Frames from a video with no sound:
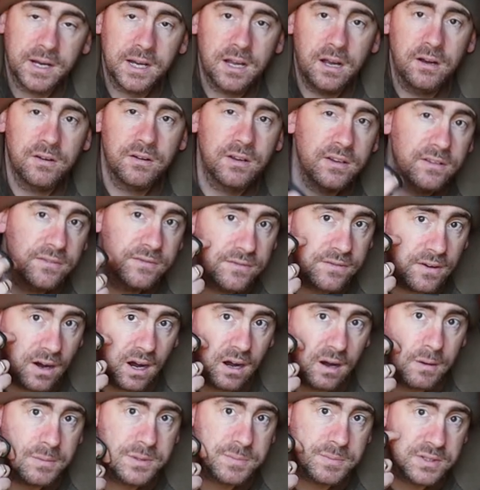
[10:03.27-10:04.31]
the Coking
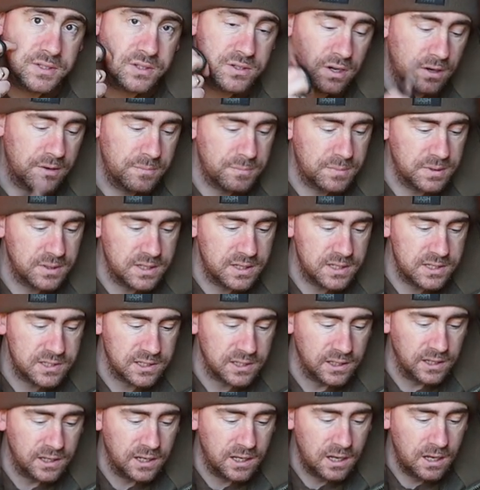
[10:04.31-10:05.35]
Farms with Todbers,
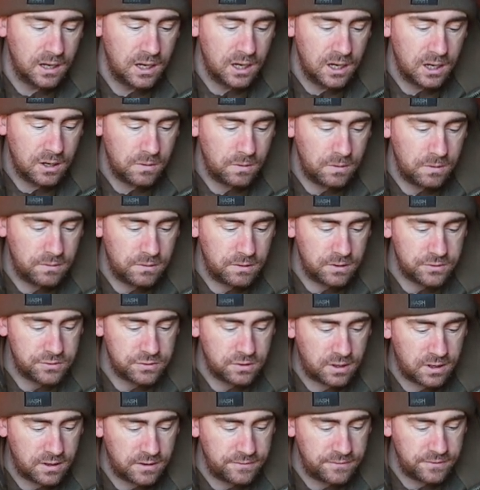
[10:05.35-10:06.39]
and we want to
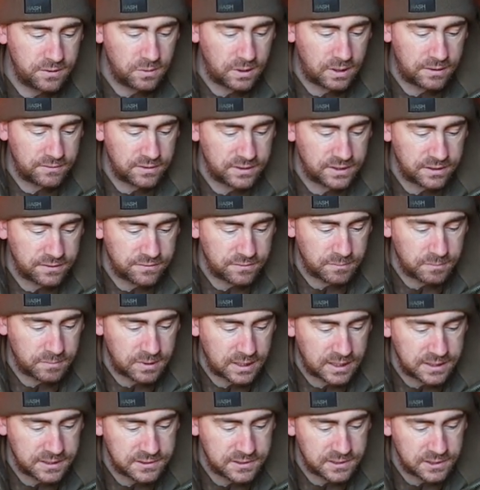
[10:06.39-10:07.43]
try a few other different
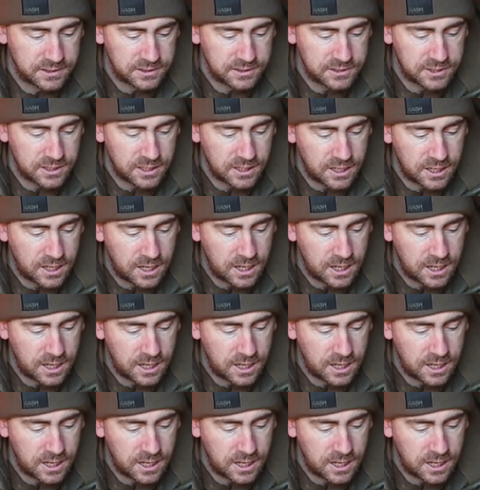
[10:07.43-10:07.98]
places.